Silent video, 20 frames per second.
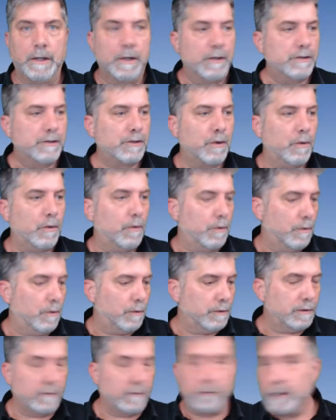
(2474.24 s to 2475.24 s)
So
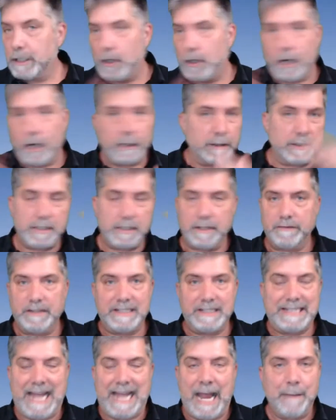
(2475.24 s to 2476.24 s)
regardless of
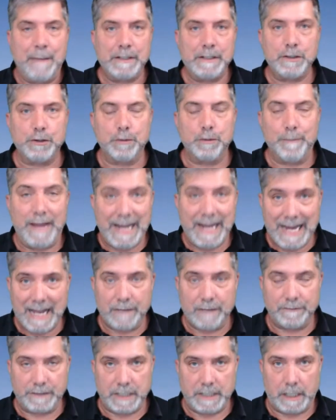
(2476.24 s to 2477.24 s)
the damage you may
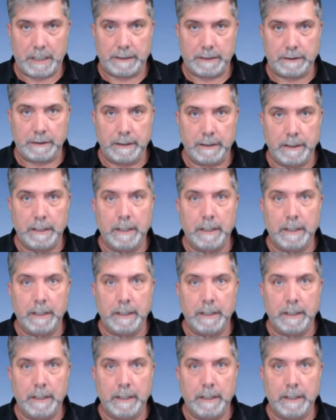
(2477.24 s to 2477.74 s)
have done,